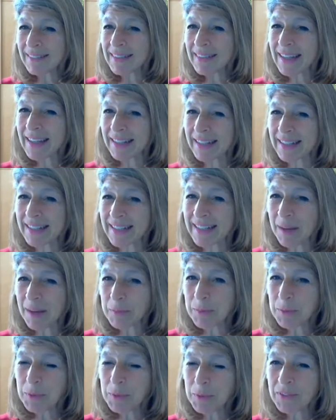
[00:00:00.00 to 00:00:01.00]
easy, and
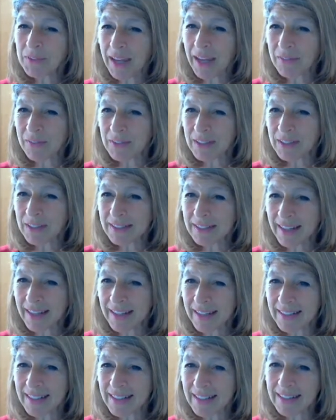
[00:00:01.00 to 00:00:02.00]
adaptable
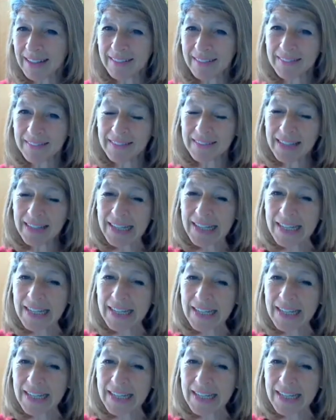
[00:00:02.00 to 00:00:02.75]
scaffolding techniques.